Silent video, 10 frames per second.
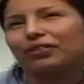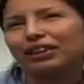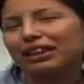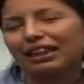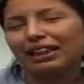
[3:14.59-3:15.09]

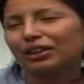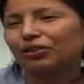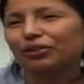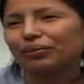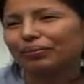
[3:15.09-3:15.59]
was just next
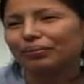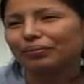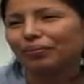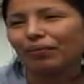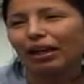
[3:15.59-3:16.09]
door
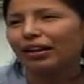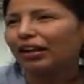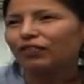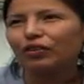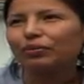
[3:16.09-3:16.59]
and
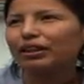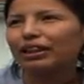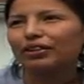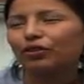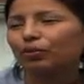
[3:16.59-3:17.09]
they phoned me
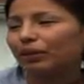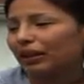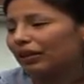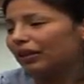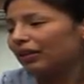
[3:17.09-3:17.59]
and they told
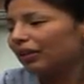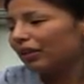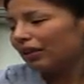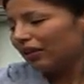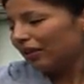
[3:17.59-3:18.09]
me,
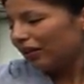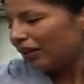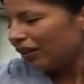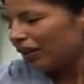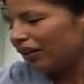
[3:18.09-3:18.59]

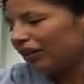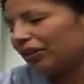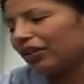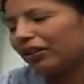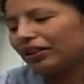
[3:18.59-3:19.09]
oh,
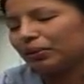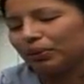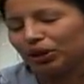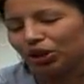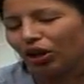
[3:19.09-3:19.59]
your daughter's
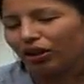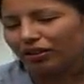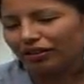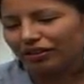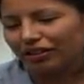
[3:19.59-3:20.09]
been
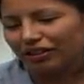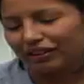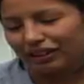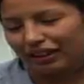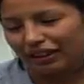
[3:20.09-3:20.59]
shot. And
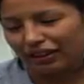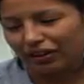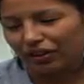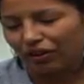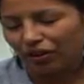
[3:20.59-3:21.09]
I was like,
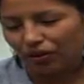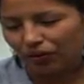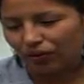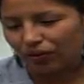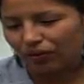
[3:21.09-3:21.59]

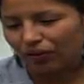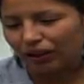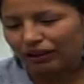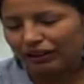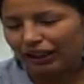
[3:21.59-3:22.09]

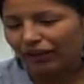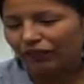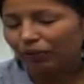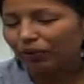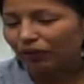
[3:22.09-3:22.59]
no, I just
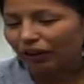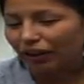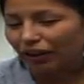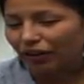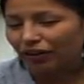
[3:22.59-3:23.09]
came from over
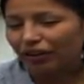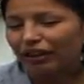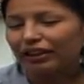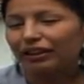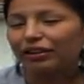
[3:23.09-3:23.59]
there.
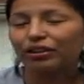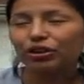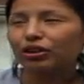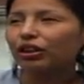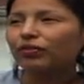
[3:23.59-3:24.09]
And
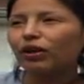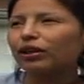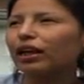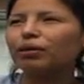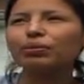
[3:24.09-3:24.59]
sure enough,
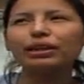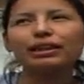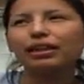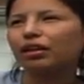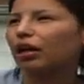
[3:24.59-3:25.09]
all the ambulance and the